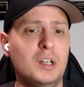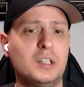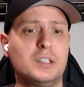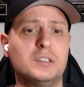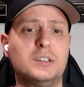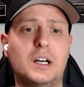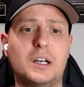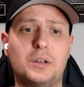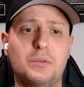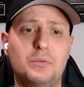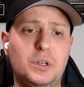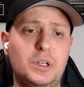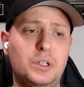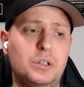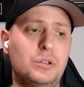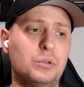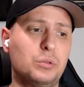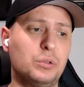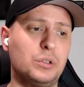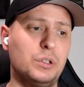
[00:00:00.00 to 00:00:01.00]
Like we
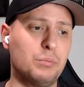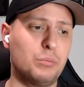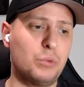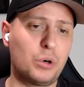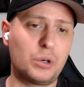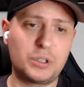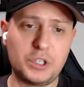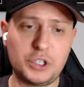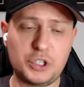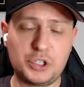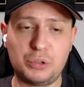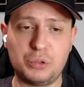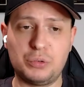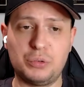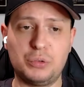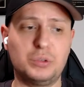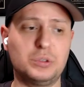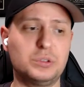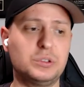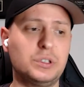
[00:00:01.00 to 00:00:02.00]
took the mortgage to
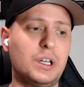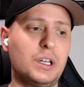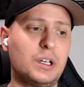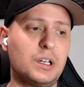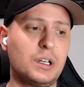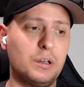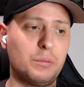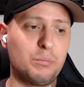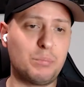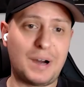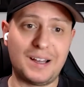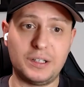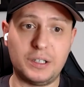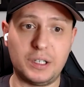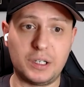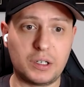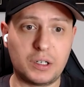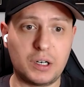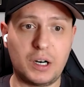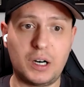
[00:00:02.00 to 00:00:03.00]
like buy the
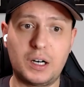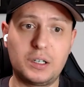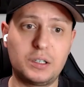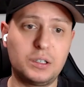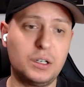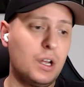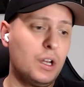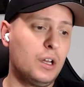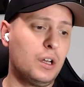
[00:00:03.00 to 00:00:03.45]
car.